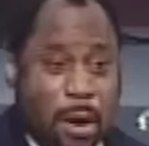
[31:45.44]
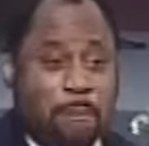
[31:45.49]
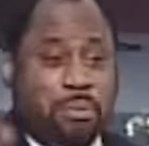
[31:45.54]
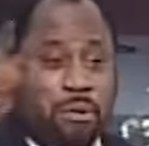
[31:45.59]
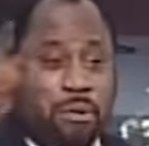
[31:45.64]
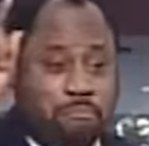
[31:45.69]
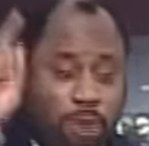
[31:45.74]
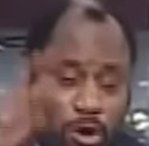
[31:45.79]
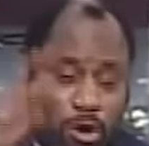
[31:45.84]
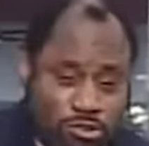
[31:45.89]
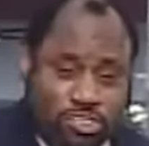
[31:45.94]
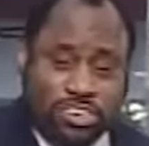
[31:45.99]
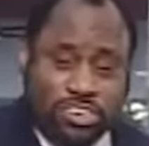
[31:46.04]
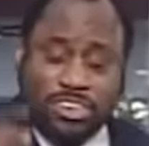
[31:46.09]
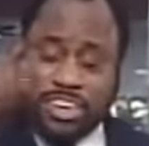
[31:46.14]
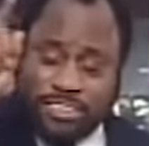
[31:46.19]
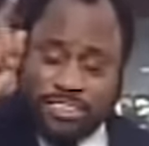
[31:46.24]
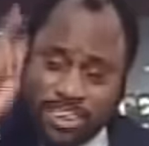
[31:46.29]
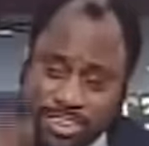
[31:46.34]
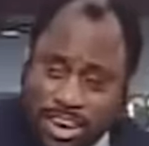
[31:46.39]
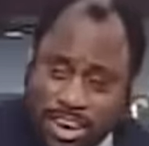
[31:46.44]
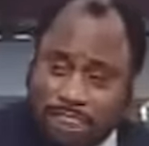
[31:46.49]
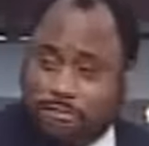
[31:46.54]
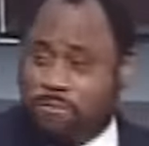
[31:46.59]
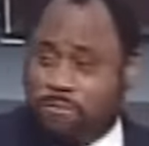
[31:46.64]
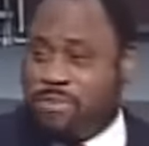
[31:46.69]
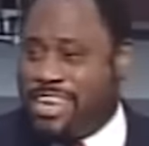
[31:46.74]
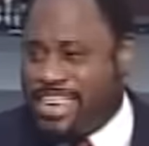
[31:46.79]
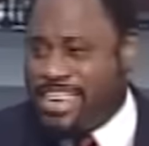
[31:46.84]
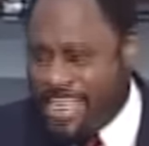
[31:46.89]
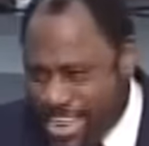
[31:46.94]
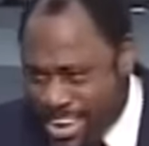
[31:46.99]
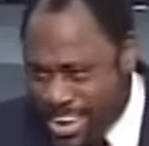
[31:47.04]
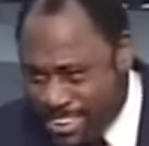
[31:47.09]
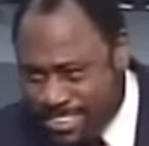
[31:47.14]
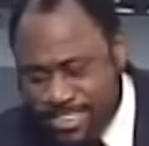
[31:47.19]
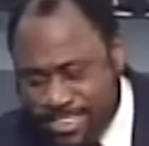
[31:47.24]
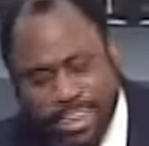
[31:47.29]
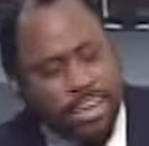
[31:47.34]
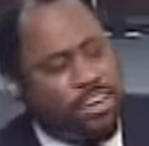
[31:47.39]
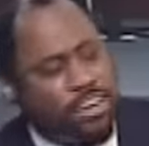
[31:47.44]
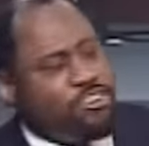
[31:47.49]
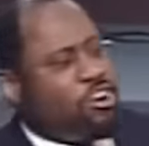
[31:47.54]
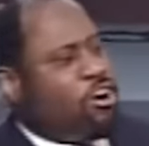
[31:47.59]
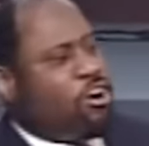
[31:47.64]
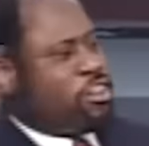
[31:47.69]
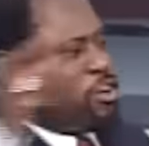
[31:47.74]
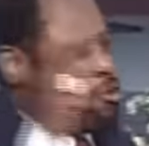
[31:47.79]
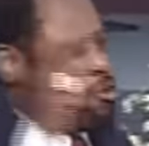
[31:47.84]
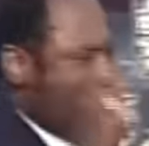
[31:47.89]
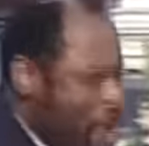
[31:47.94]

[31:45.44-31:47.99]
promotion doesn't come from the east, nor the